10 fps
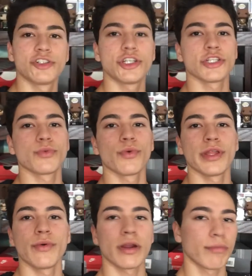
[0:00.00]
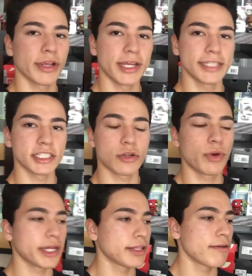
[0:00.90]
Just really want to bring you guys this
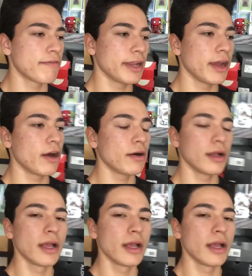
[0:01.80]
quick little video.